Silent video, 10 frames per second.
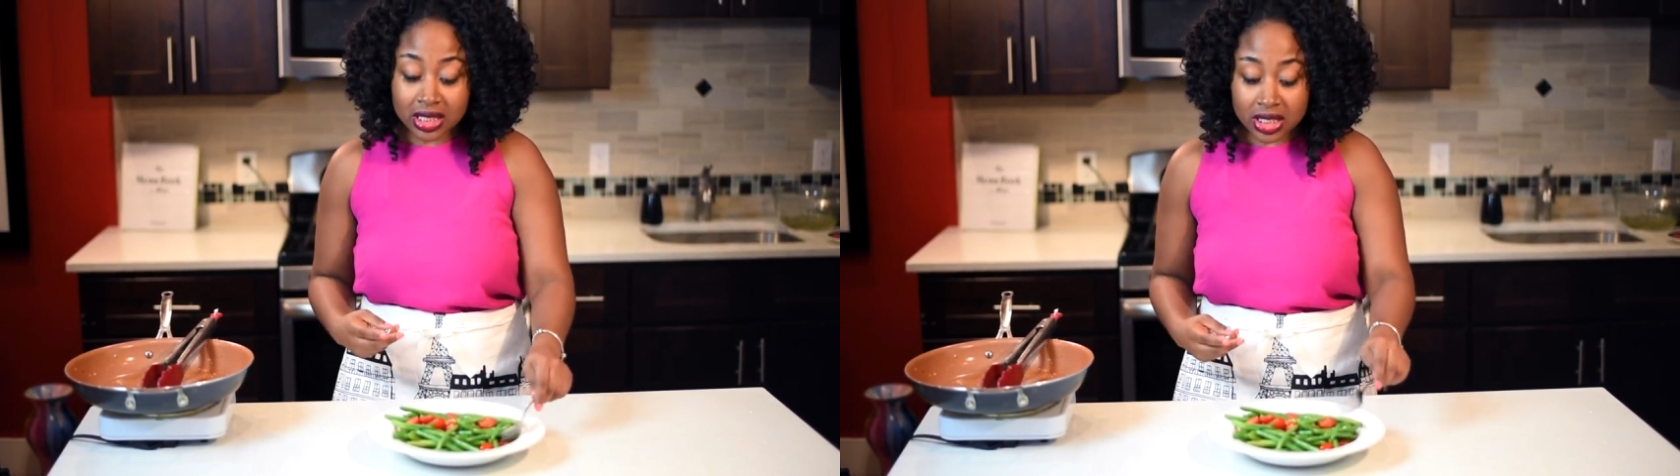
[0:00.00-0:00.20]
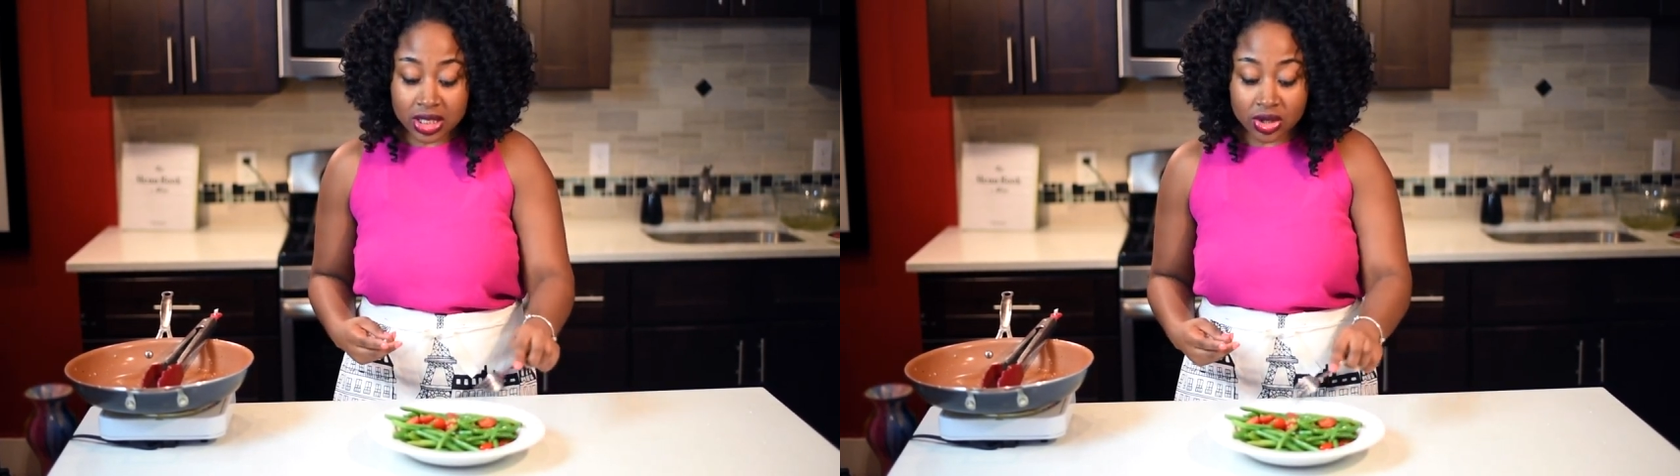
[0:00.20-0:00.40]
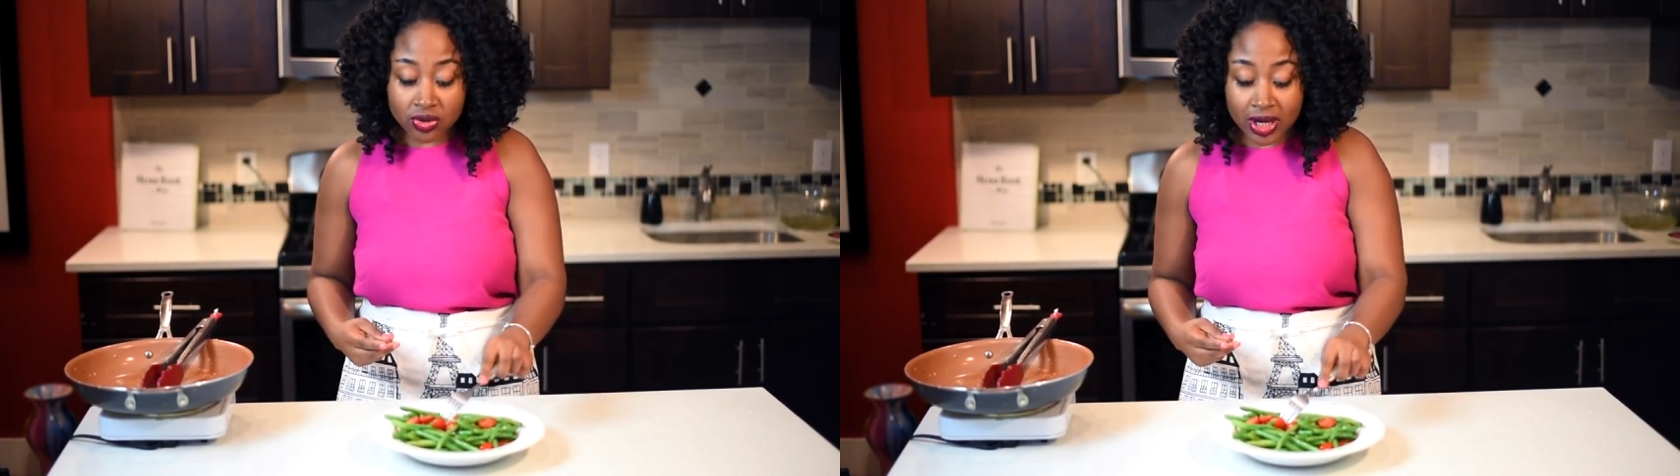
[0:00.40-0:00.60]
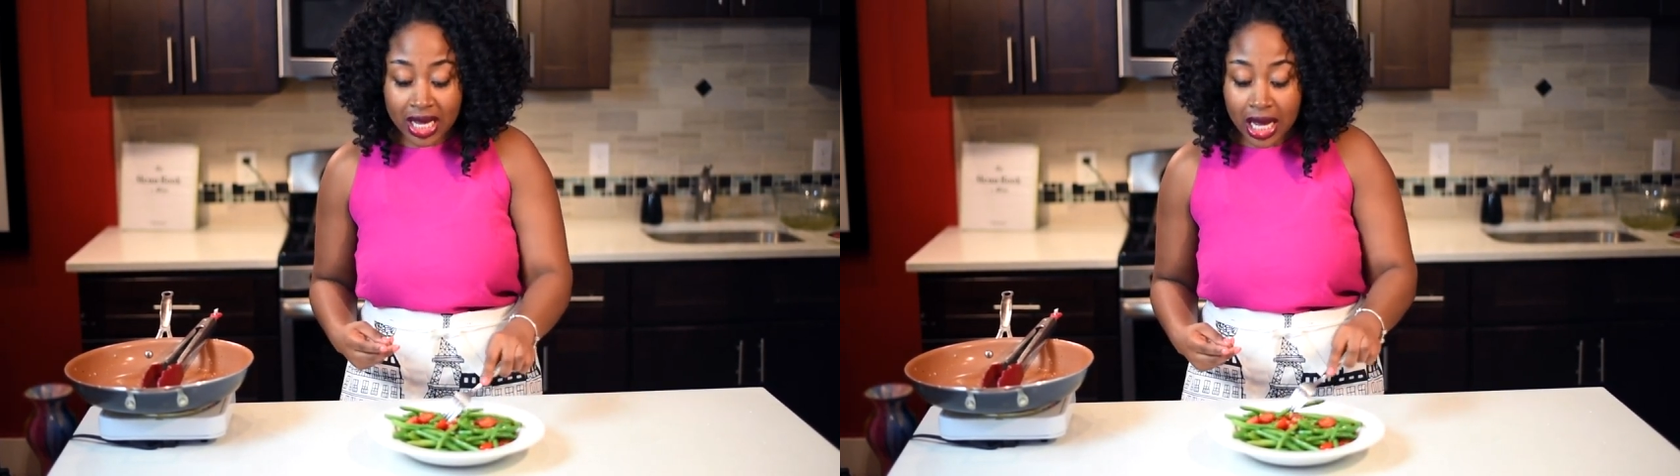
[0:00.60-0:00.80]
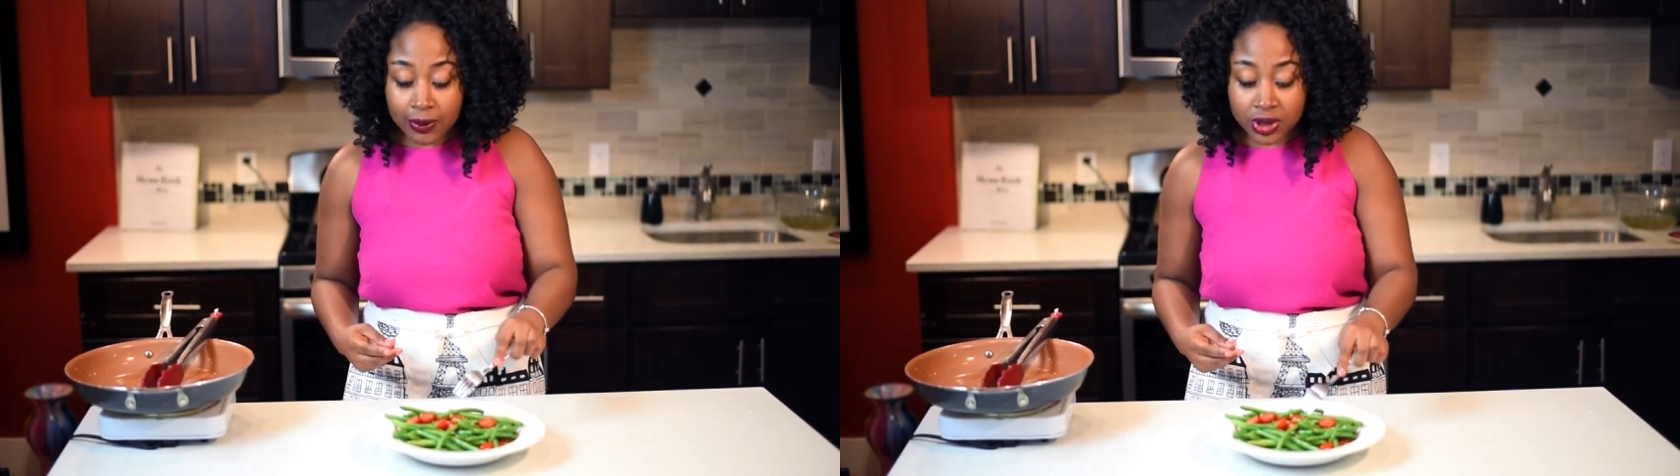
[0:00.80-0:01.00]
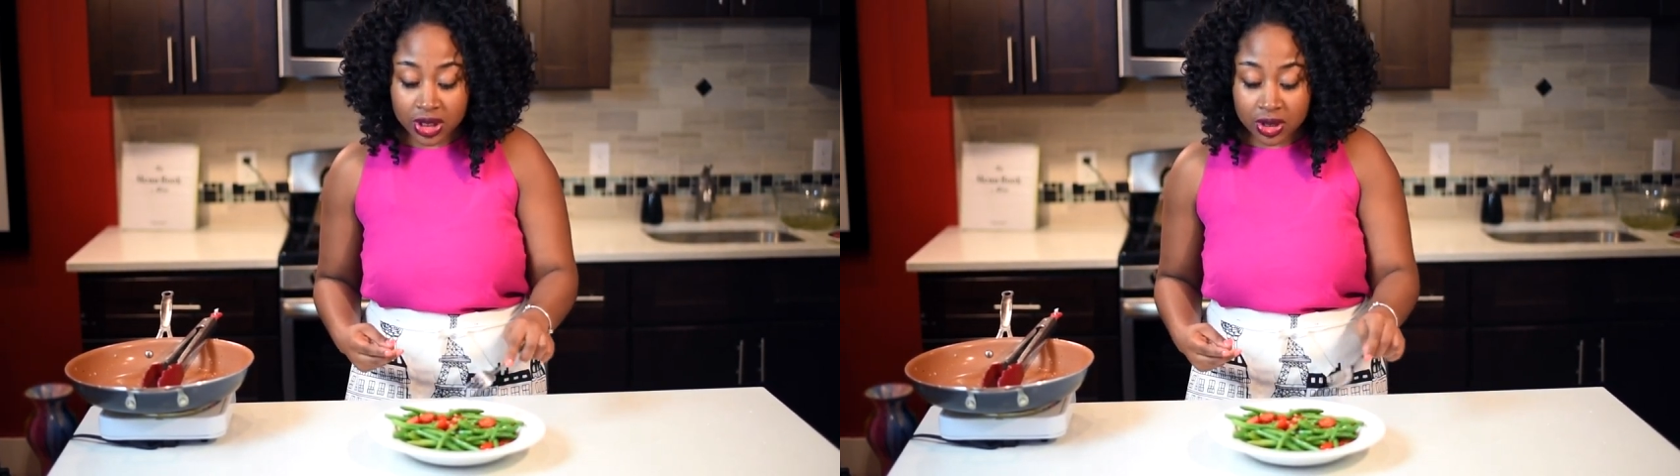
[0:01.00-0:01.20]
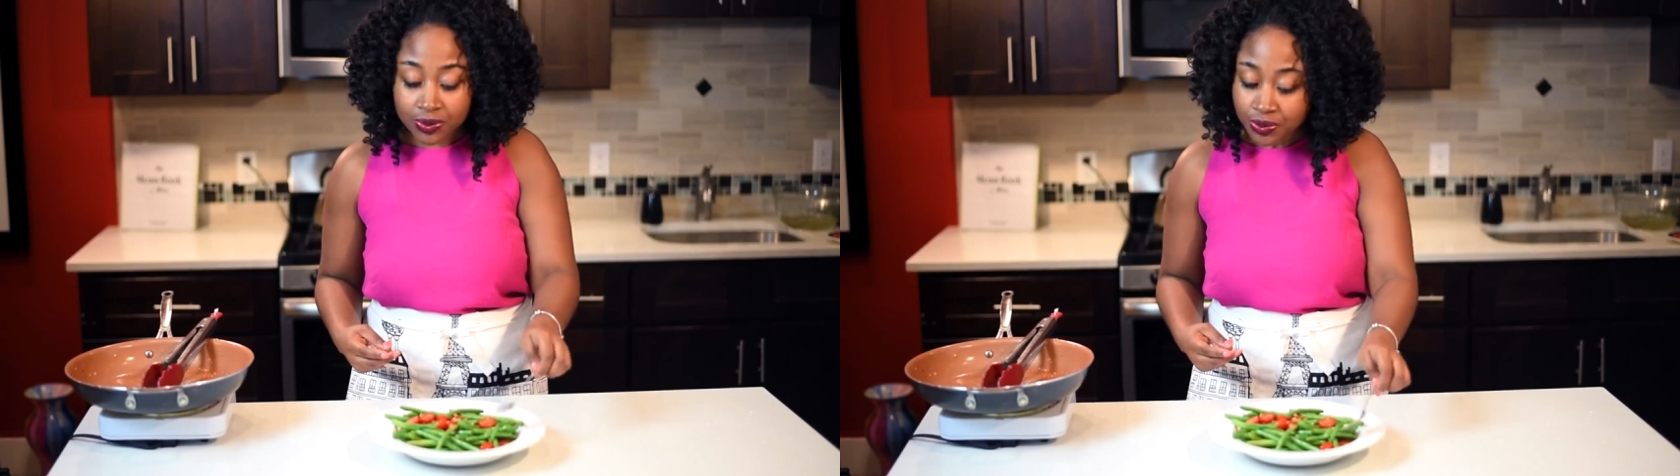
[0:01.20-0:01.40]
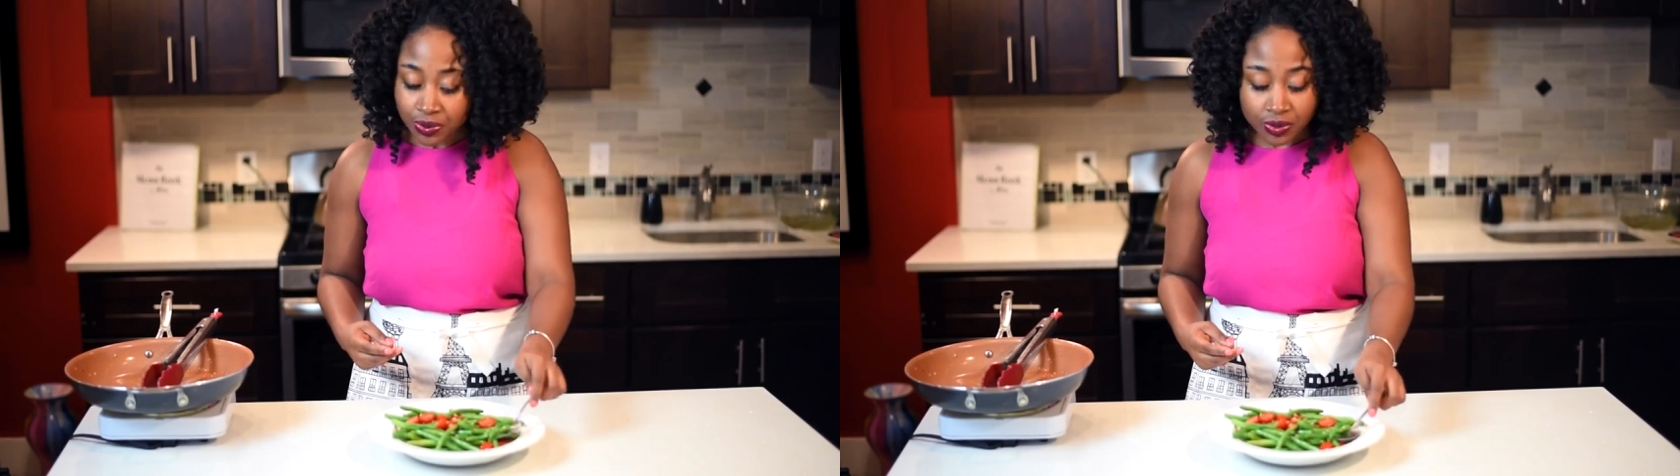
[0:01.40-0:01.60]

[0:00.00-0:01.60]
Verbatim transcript: this is a great option